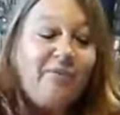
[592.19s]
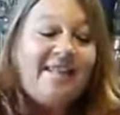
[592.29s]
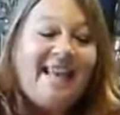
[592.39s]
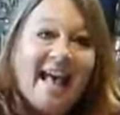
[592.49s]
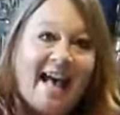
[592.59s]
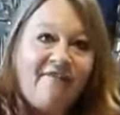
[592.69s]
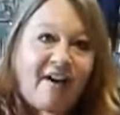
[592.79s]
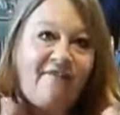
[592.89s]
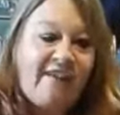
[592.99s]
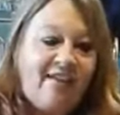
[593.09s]
really have
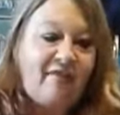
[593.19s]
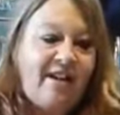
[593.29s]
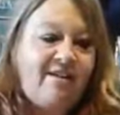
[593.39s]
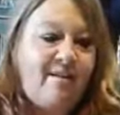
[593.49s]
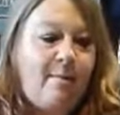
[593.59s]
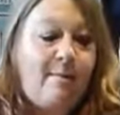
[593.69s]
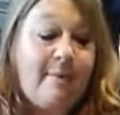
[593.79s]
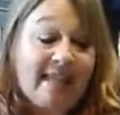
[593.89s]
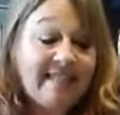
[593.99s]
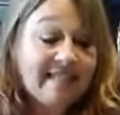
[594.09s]
a favorite
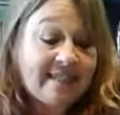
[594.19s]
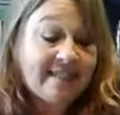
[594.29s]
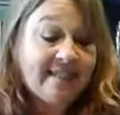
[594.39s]
paint,